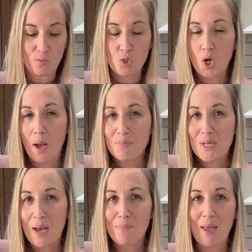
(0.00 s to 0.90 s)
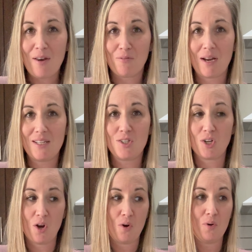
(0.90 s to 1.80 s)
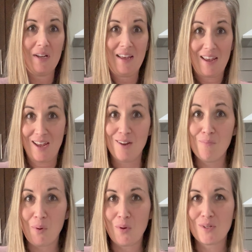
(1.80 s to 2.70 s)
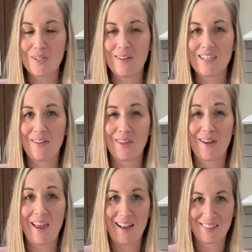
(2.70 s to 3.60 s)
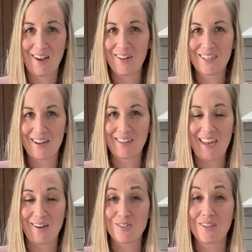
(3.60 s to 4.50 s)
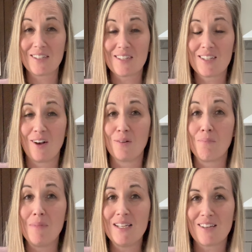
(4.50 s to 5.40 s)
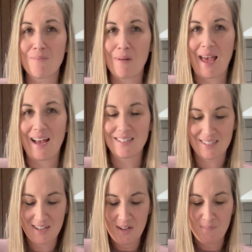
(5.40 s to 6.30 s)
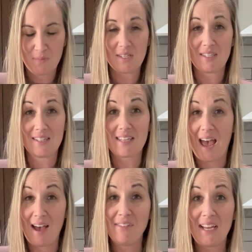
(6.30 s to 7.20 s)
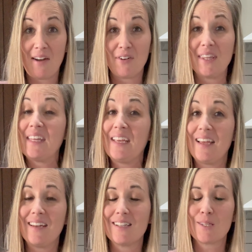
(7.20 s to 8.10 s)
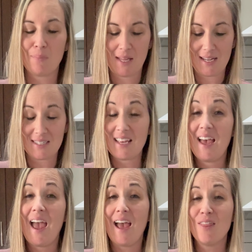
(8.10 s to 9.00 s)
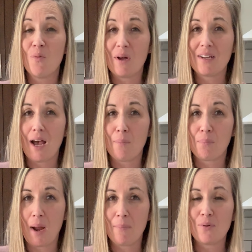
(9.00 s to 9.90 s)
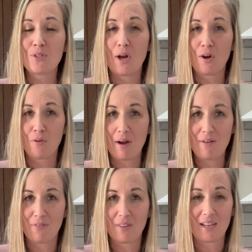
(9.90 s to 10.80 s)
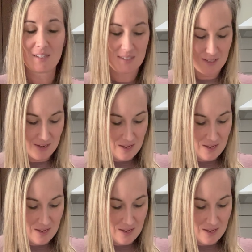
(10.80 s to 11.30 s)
chopped up and ready to go in bowls all down the counter, this is called mise en place. This is having everything in its place. And the 1-cup prep bowls are great for this.